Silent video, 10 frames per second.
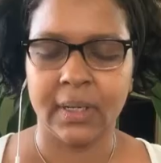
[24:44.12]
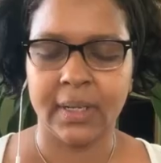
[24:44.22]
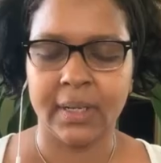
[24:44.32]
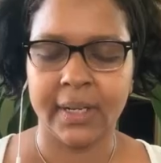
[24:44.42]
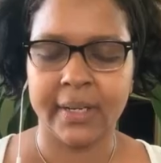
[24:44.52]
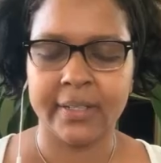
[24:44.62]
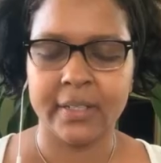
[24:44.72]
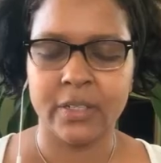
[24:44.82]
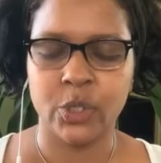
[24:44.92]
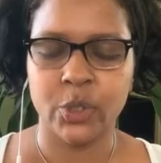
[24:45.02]
And I'd like
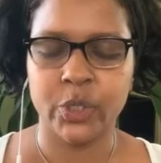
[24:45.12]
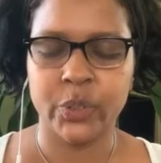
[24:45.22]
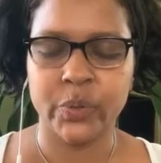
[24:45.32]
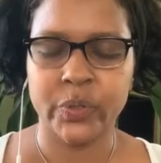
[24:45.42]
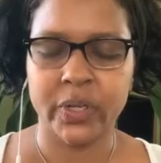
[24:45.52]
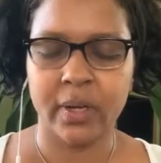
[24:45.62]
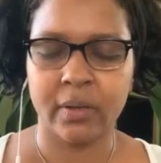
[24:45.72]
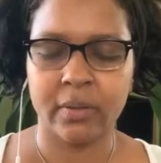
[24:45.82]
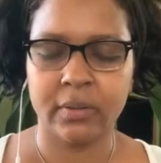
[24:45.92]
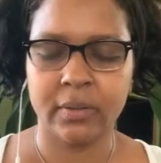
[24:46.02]
to introduce
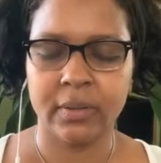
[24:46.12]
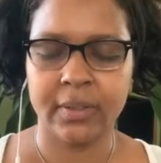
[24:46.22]
now